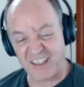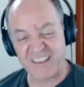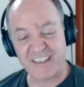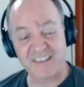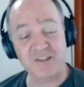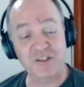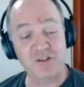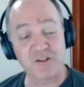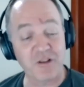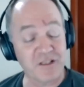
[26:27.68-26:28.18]

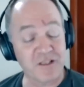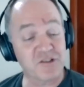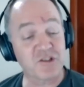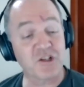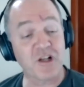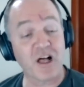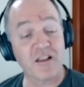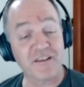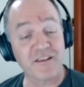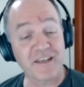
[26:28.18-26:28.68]
let's let's
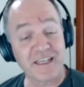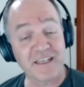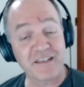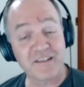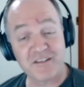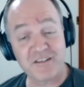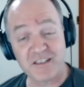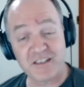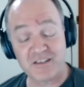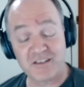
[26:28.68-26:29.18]
call an end
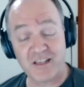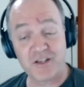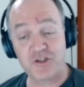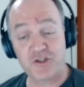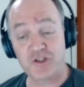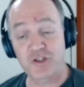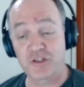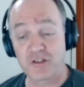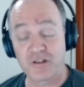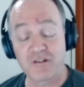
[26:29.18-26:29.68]
to the
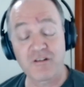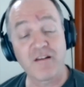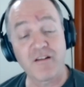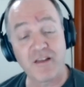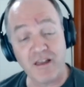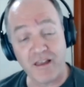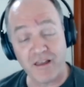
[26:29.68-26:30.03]
session.